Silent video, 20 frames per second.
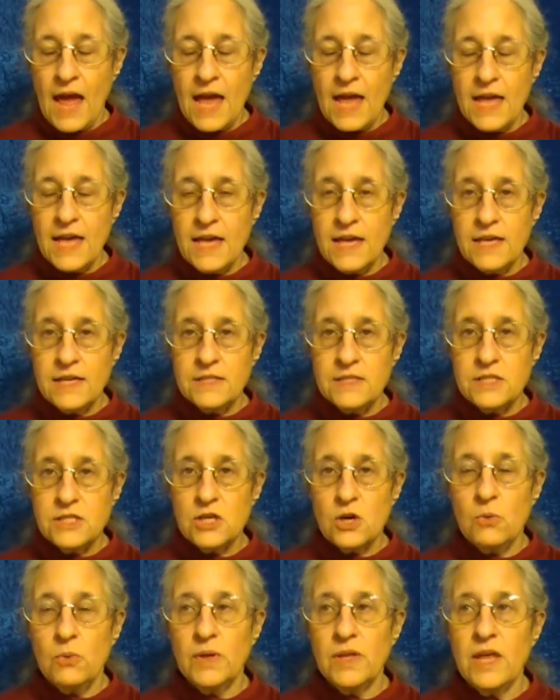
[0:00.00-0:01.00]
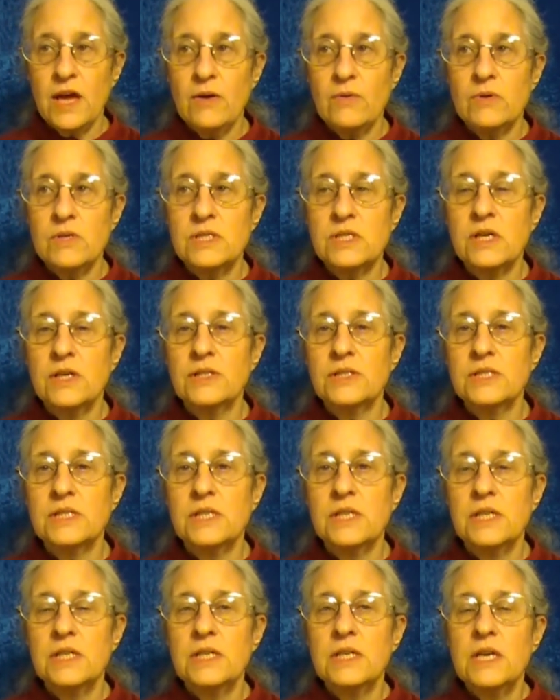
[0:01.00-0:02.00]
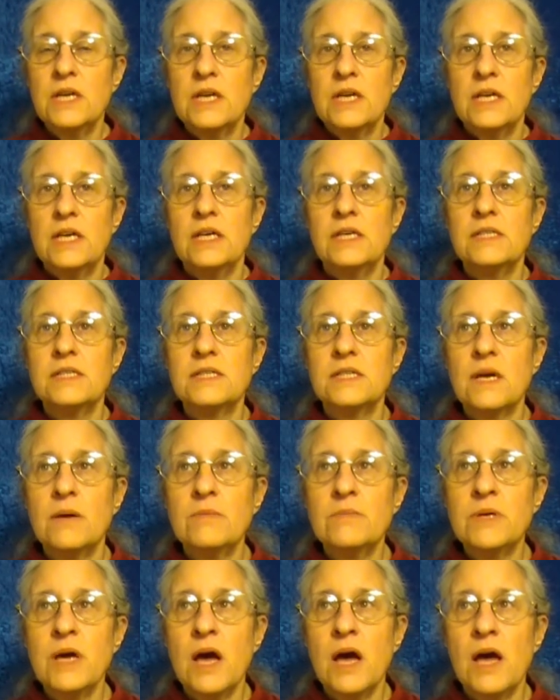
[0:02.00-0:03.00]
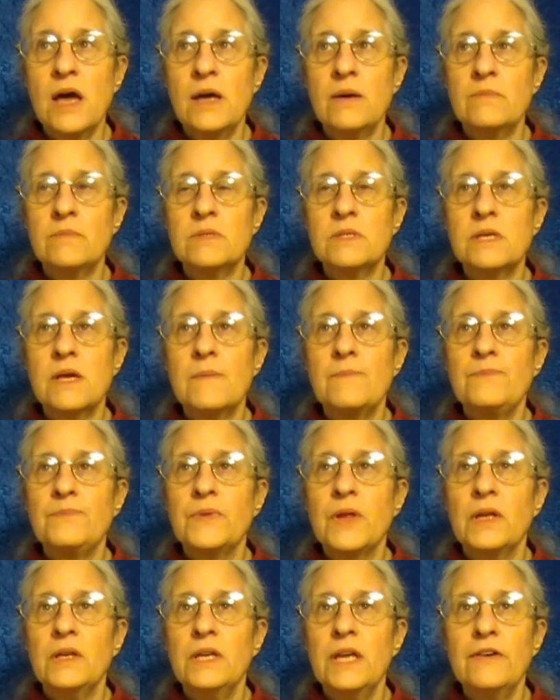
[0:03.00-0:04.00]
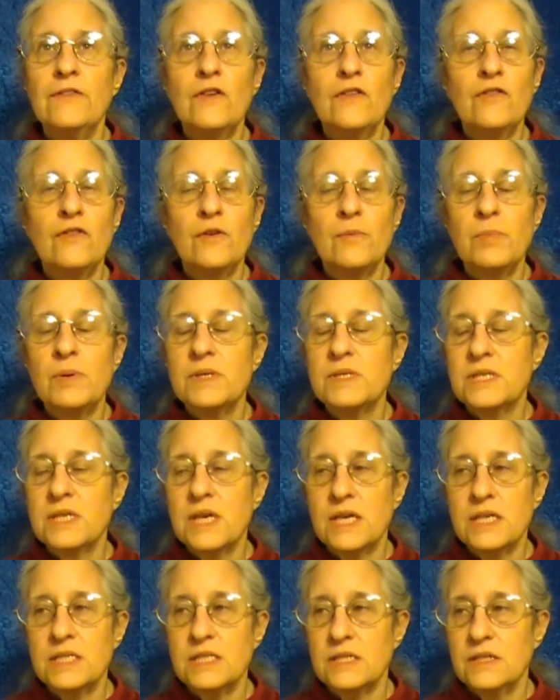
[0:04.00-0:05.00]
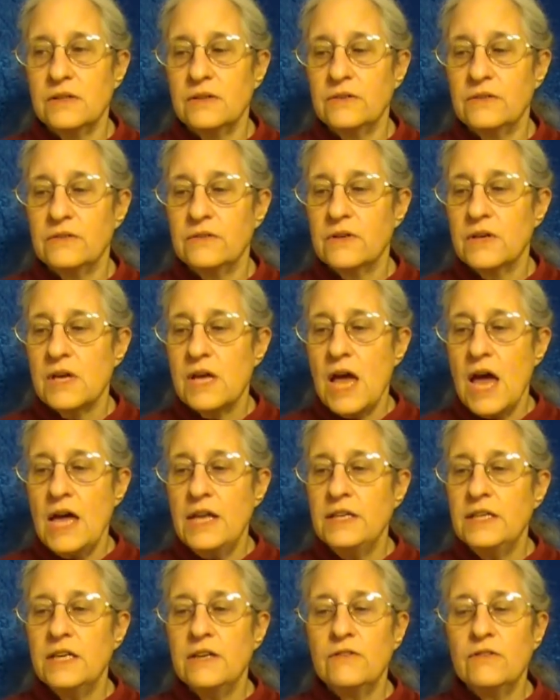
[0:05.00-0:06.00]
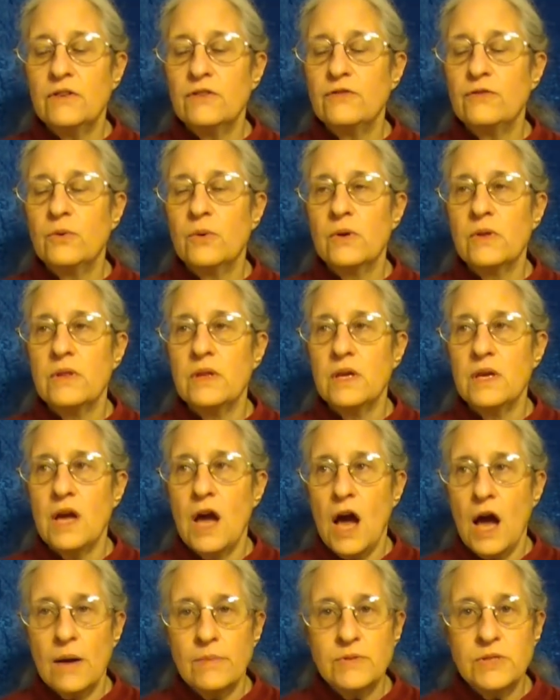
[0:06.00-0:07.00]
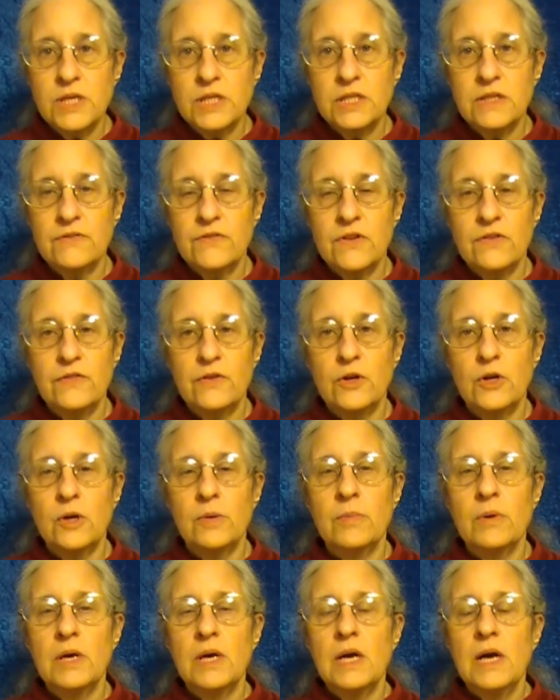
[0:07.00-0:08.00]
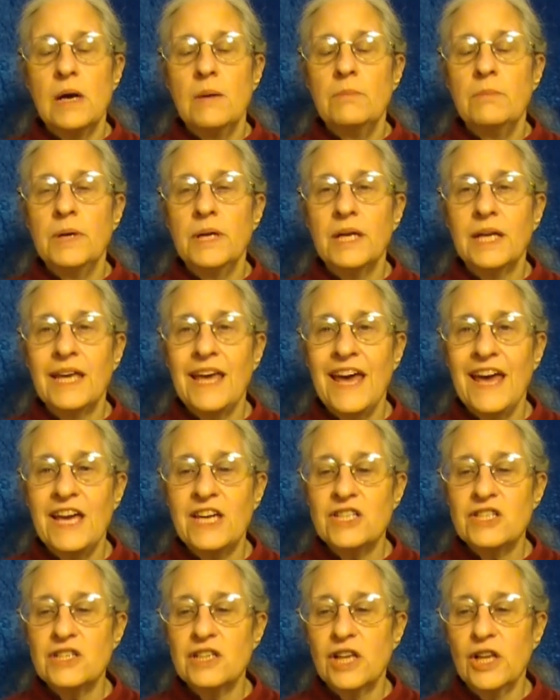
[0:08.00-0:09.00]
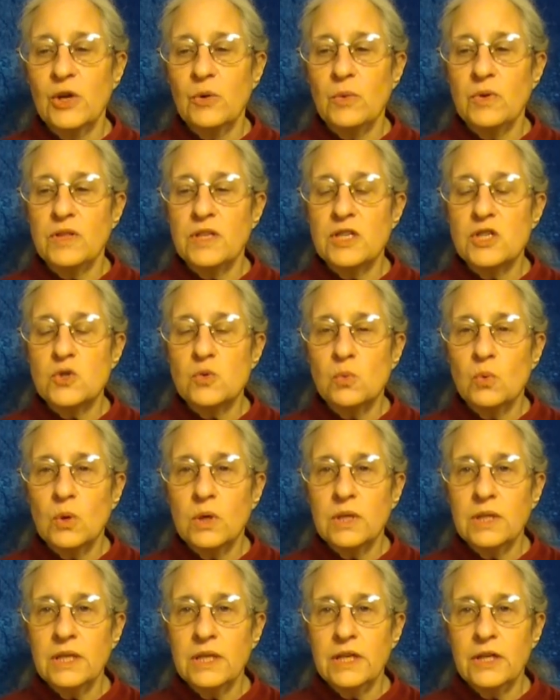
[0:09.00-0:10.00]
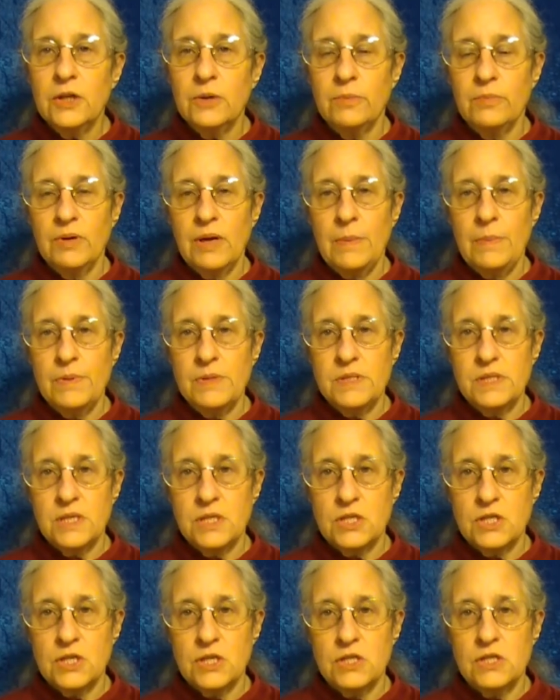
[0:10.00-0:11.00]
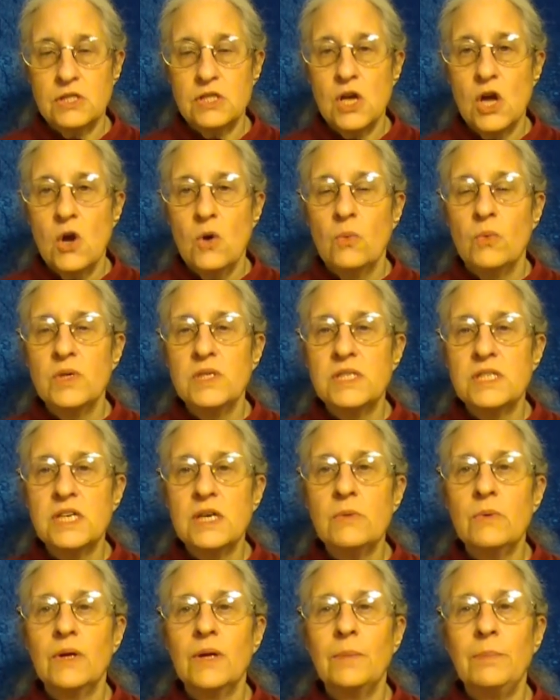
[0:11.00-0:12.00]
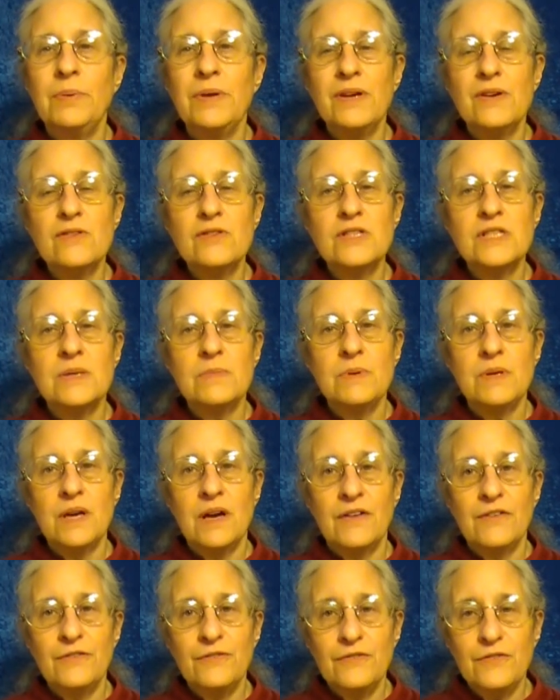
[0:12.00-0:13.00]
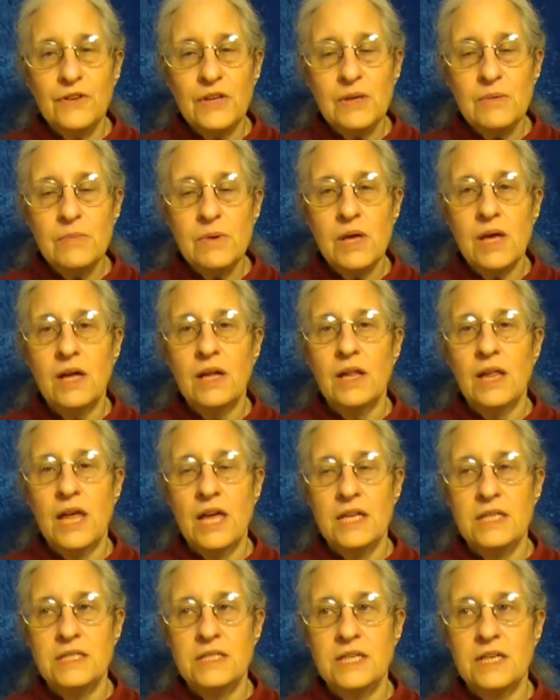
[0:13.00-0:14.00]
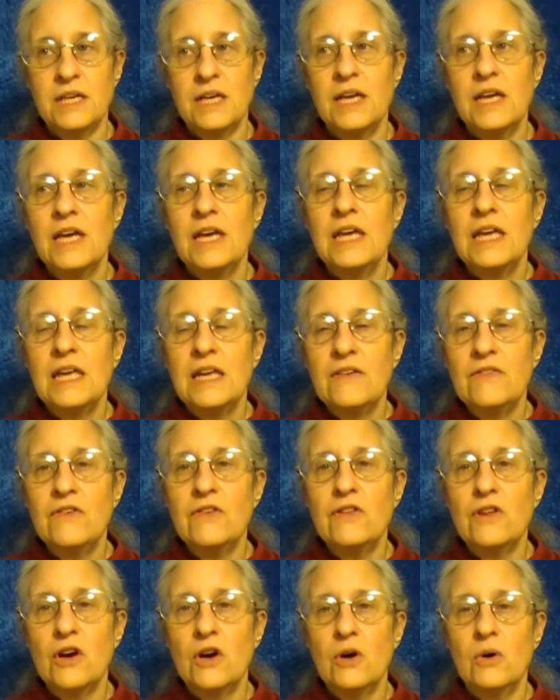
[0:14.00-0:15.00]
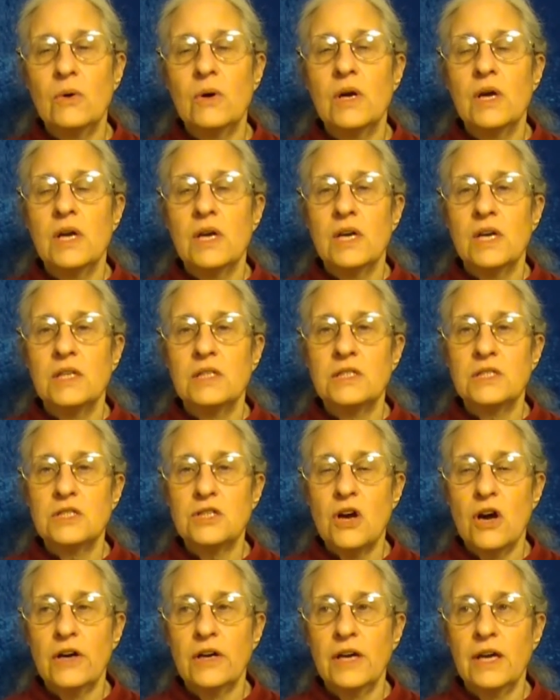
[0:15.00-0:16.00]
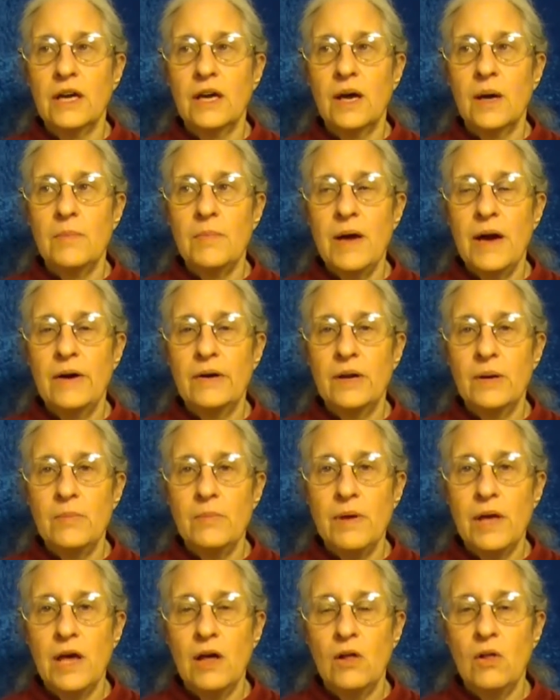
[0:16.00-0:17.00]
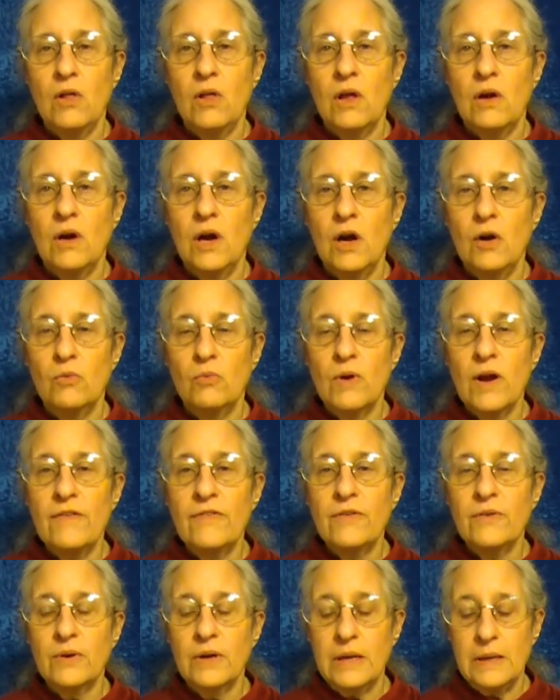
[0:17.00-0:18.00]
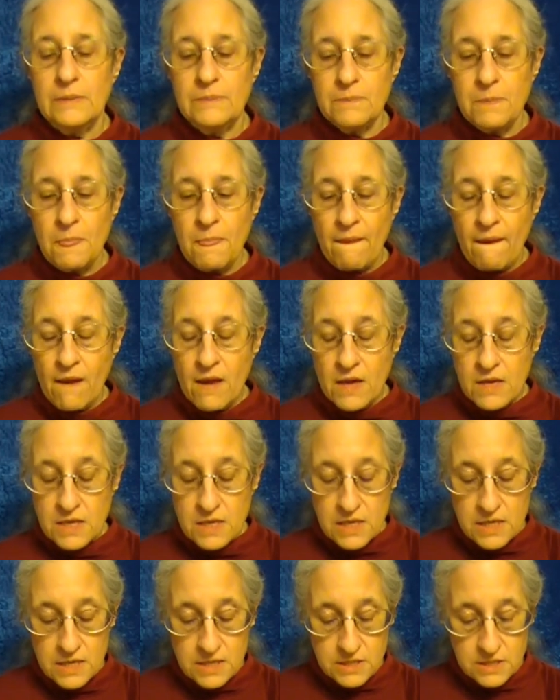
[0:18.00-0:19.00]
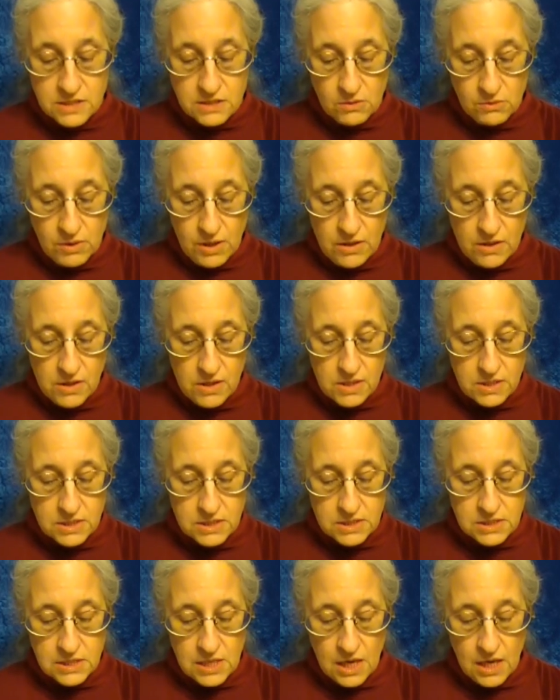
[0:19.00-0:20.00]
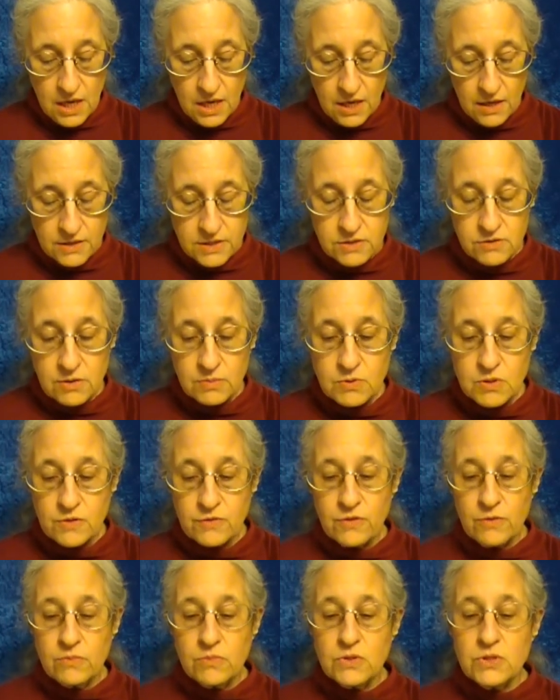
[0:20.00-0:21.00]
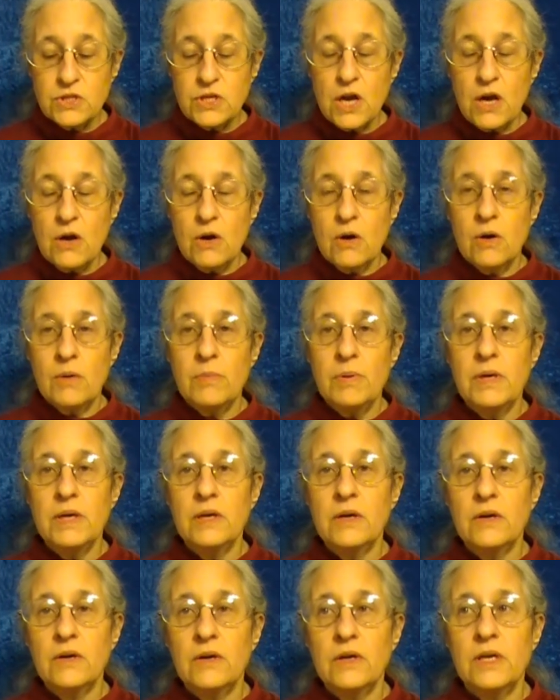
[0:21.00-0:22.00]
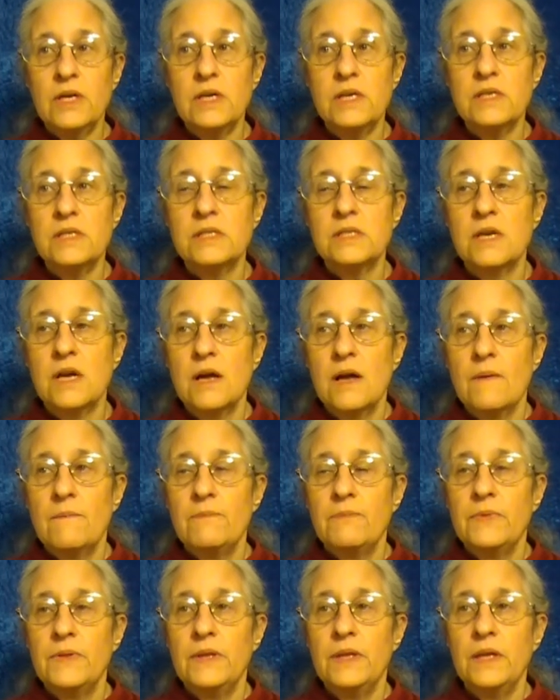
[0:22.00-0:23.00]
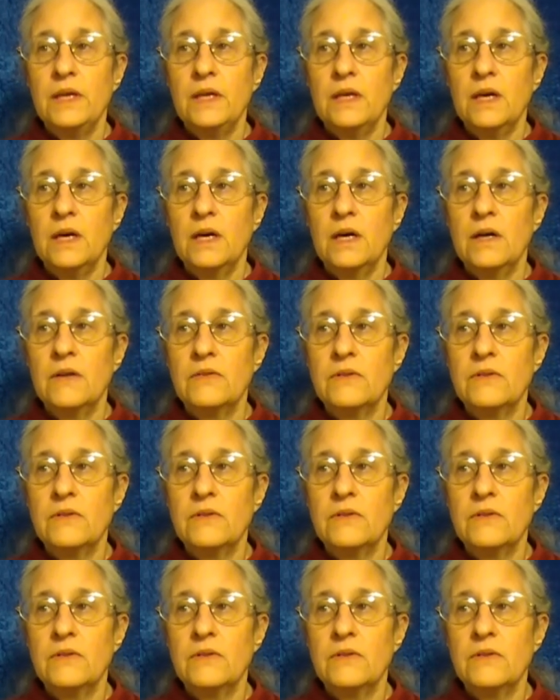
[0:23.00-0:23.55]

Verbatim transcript: And so what that results in is sometimes never for possessive and never for the object of the verb, but occasionally with these one-letter prepositions, we see what appears to be a female ending, even though it's talking about a male uh, referent so in this uh, scripture from Job, here is the uh,